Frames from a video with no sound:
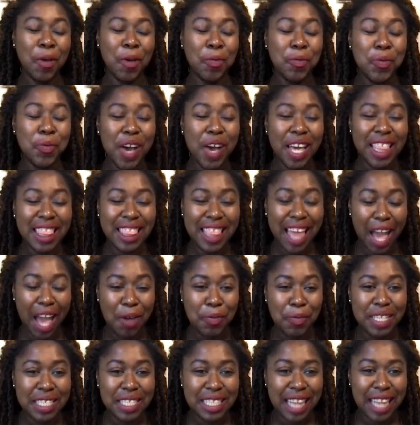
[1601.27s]
what
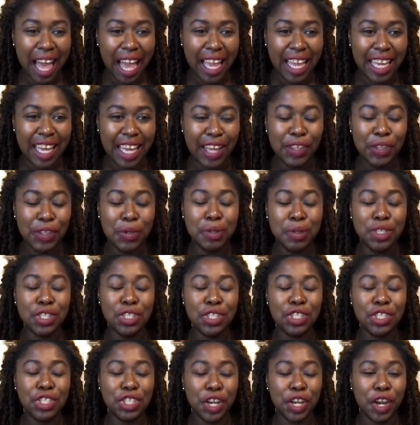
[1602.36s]
that was like, can you
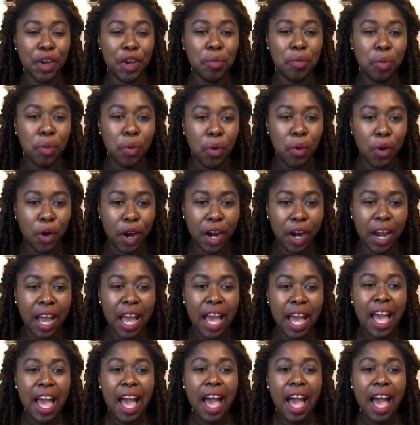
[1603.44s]
just share more